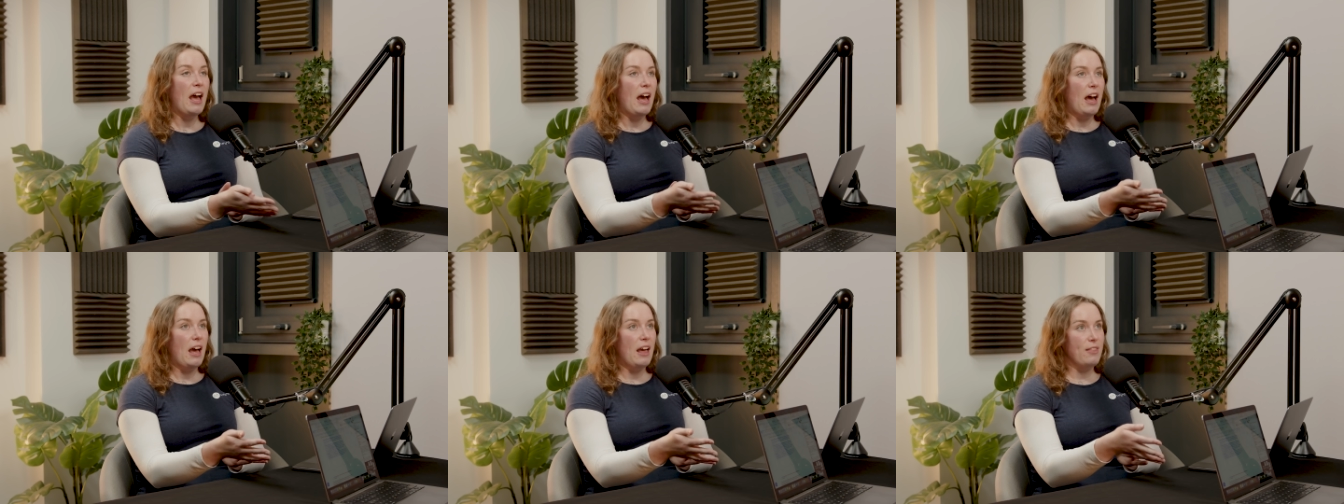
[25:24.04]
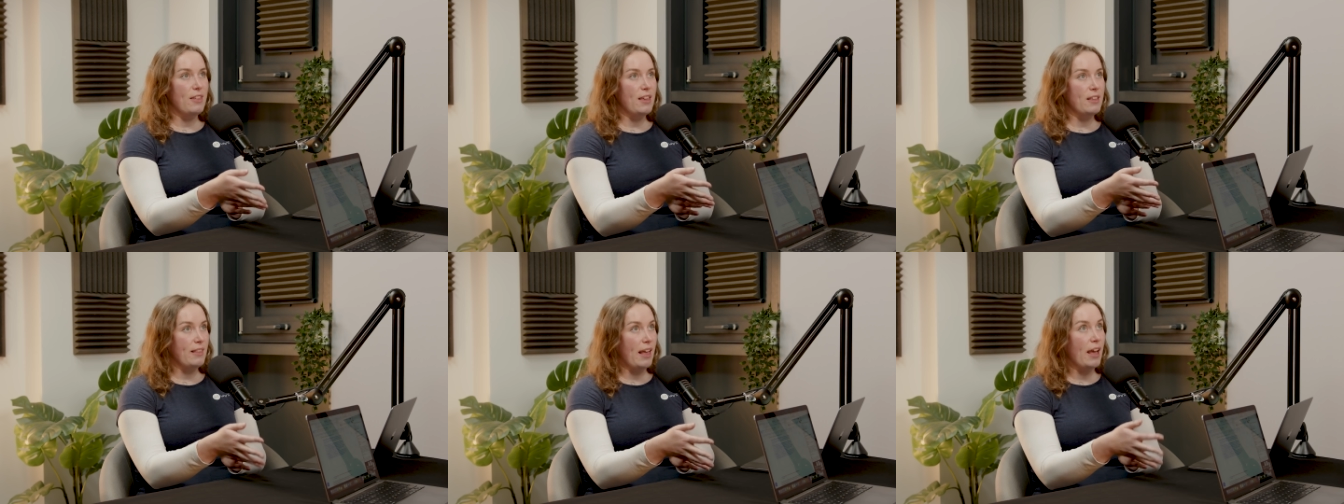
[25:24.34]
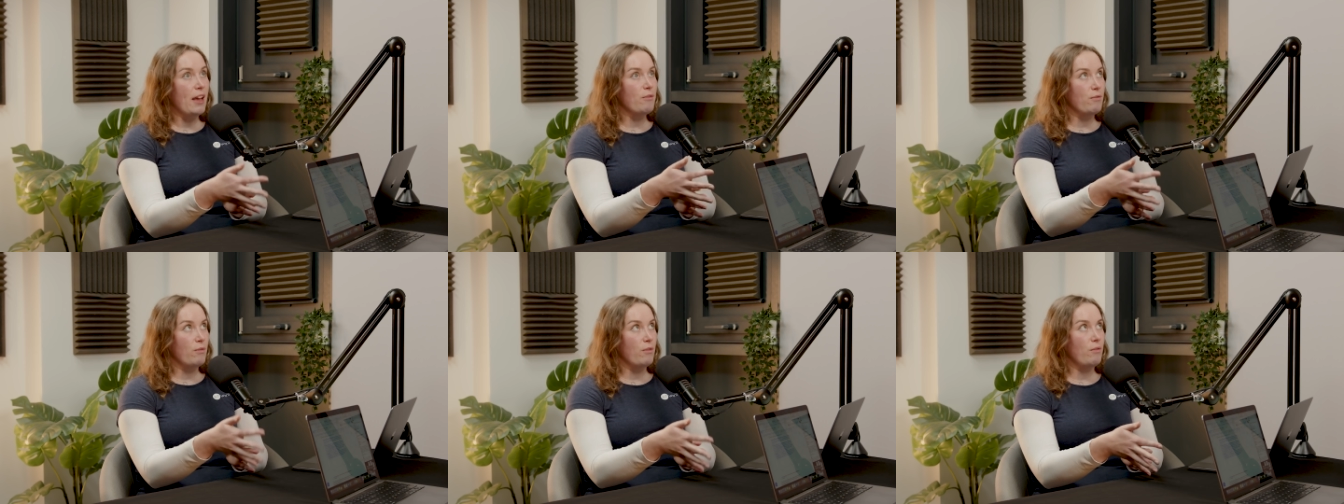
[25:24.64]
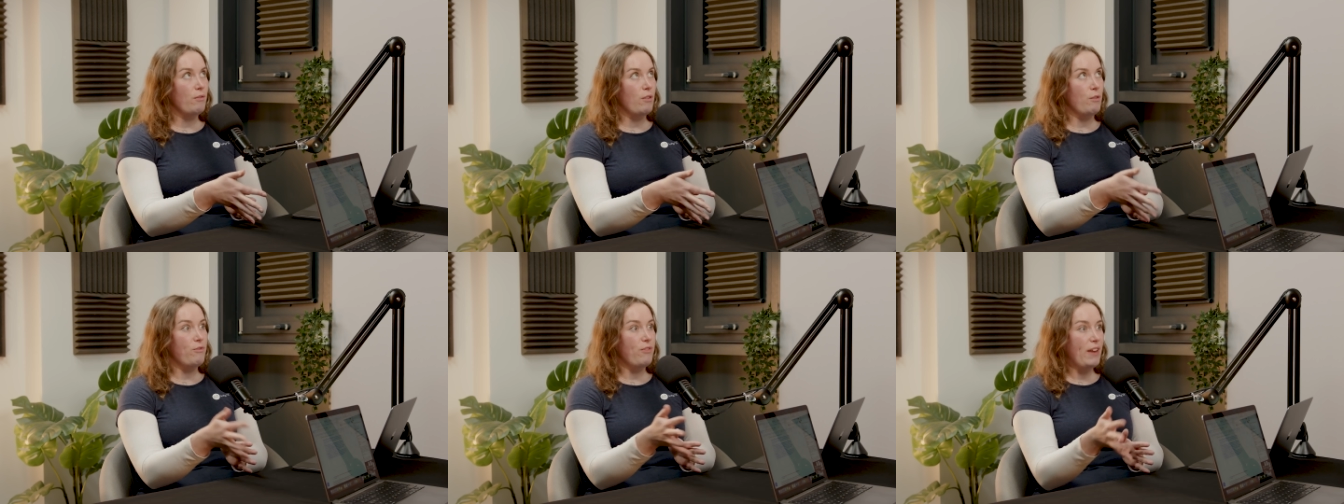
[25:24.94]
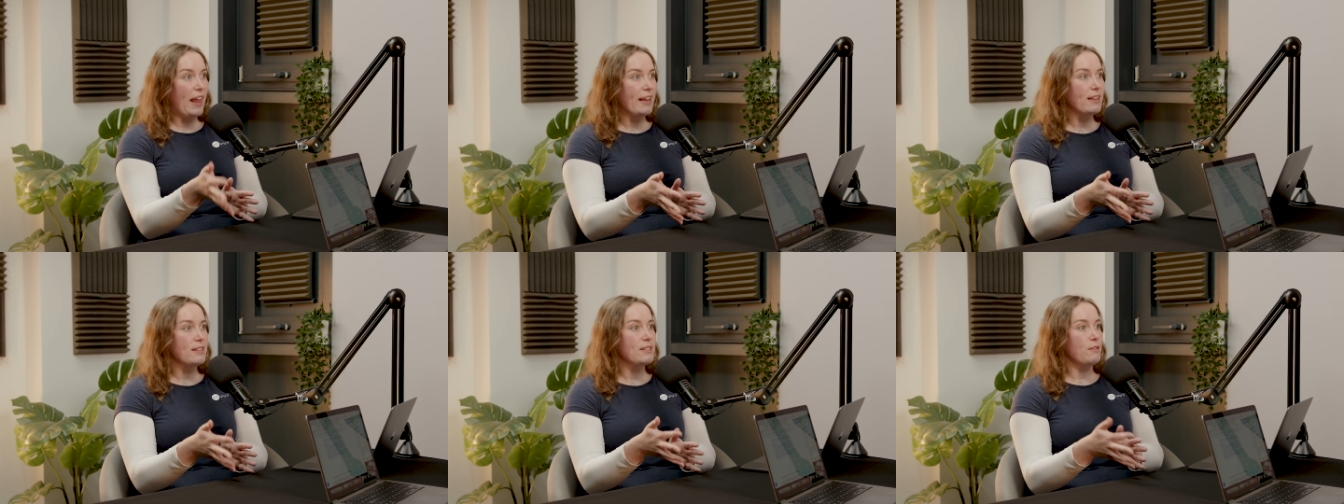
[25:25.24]
I think that
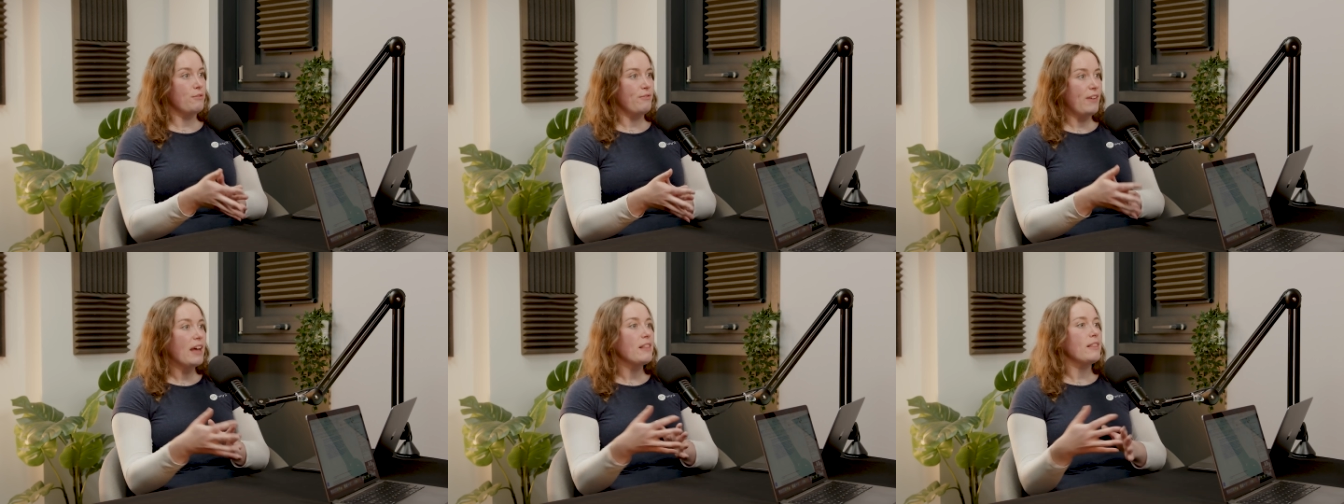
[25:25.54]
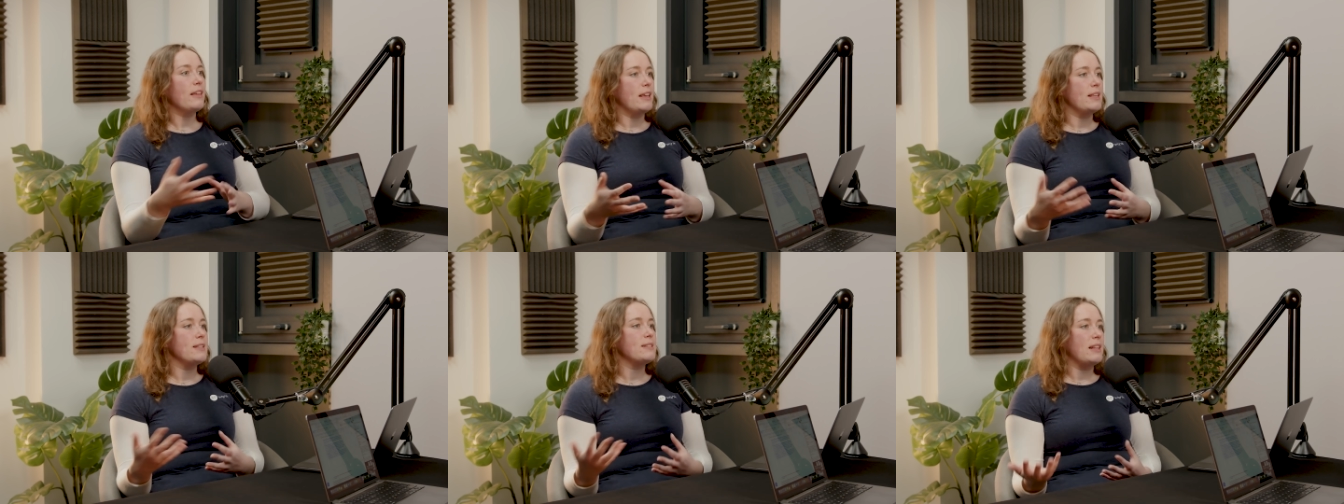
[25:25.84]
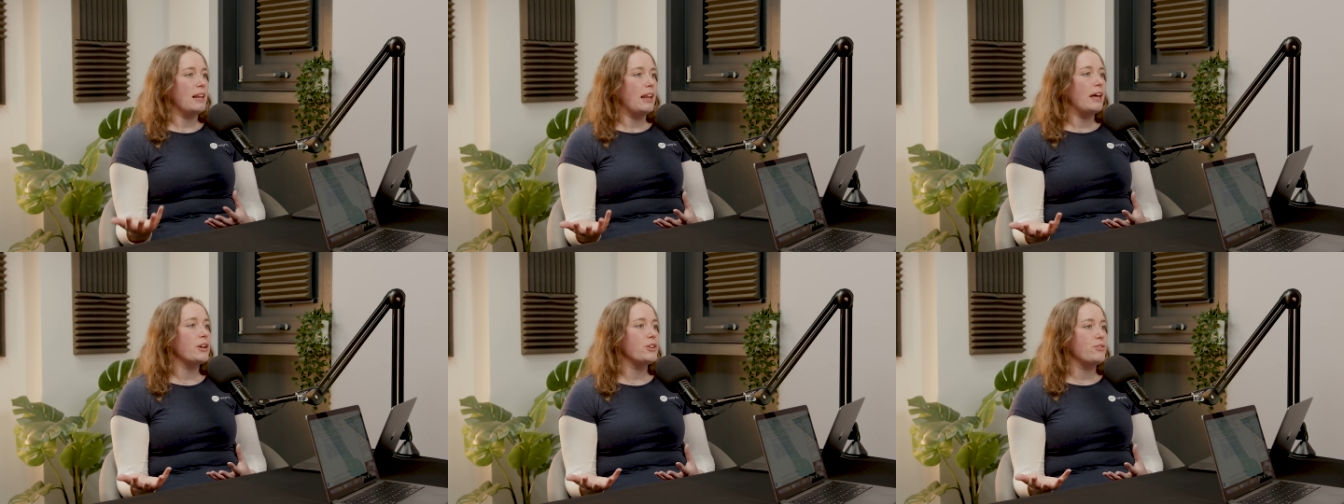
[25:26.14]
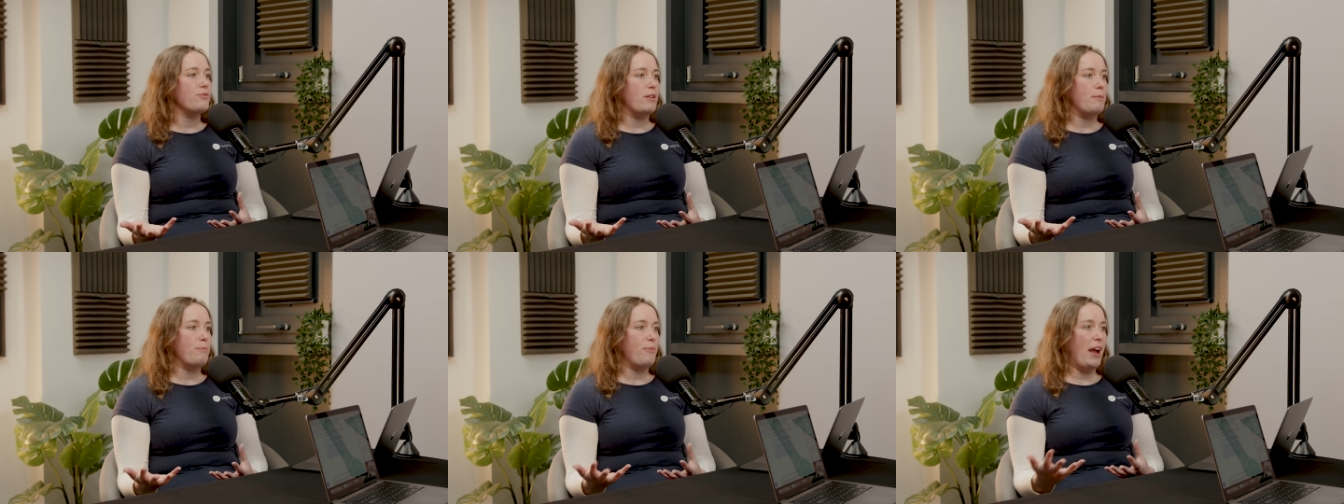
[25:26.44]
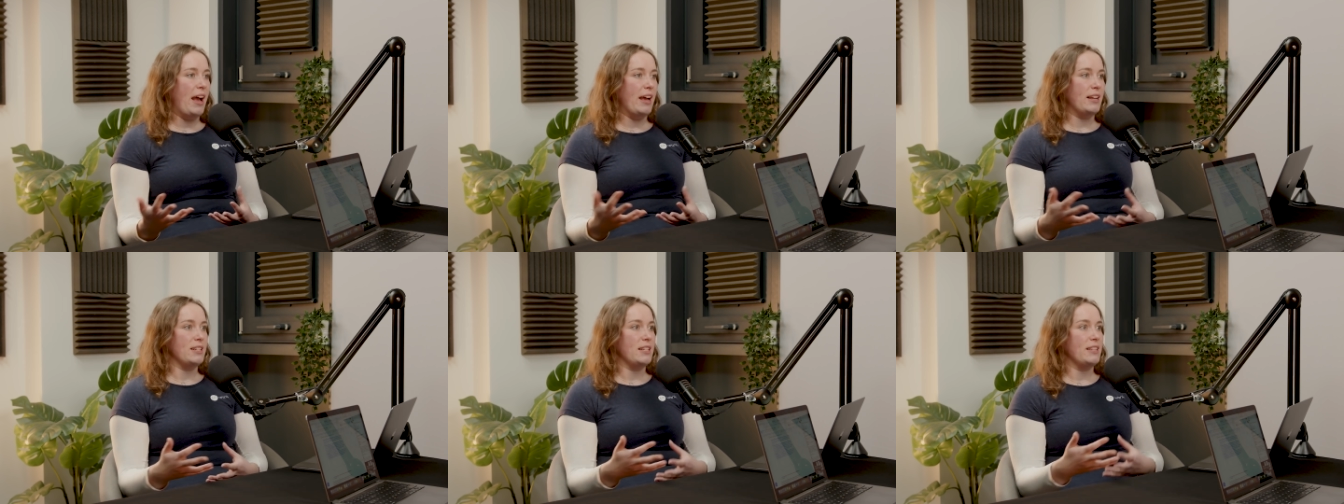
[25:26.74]
reflects the fact that it's a luxury
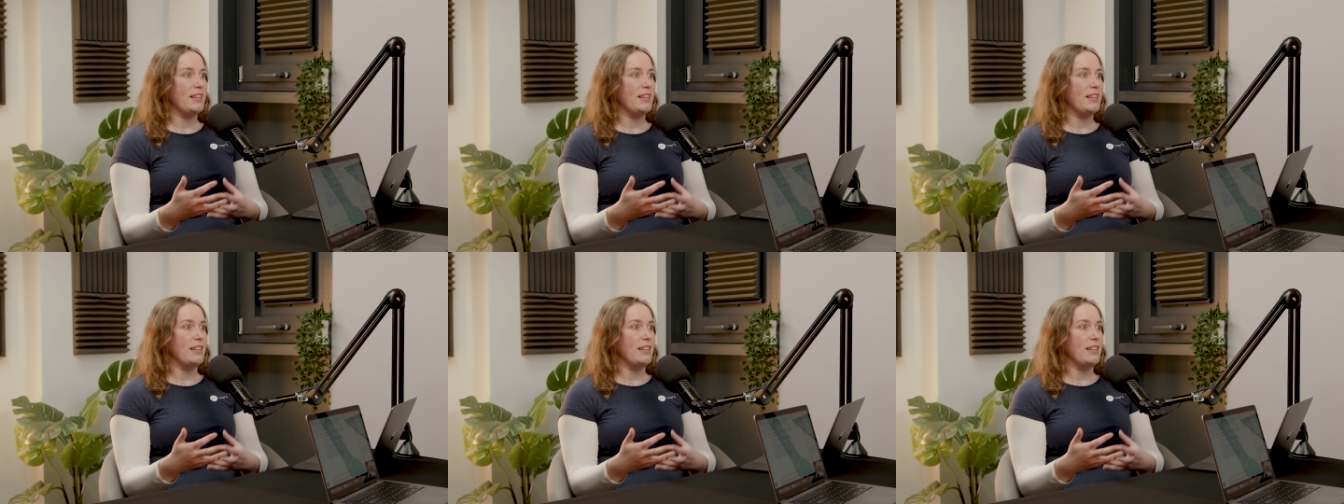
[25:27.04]
brand,